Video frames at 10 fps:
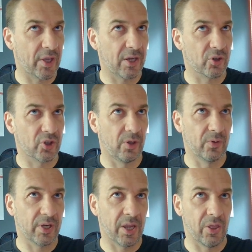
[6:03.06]
they
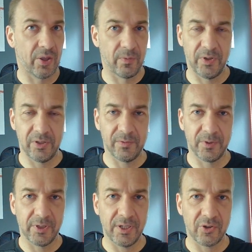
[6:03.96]
showed in the video
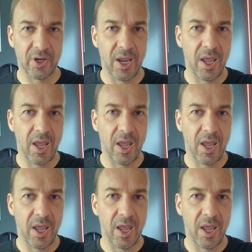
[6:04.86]
footage,